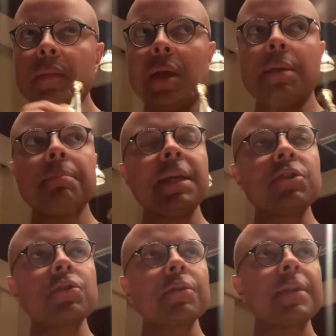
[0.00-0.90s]
and make
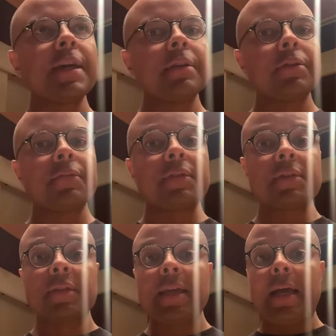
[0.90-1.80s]
sure that your
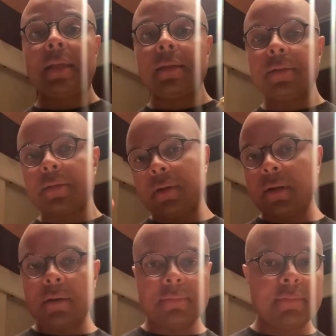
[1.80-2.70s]
physicalities
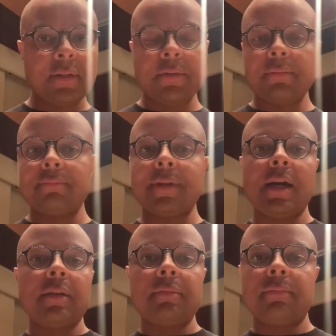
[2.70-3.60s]
are, you know,
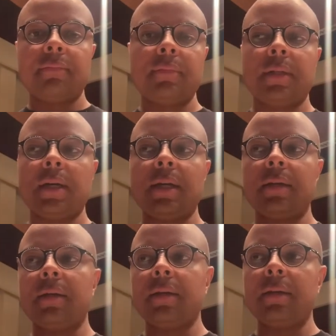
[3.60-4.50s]
not not
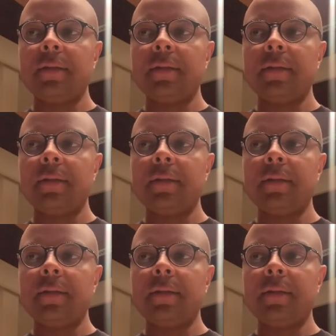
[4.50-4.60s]
uh,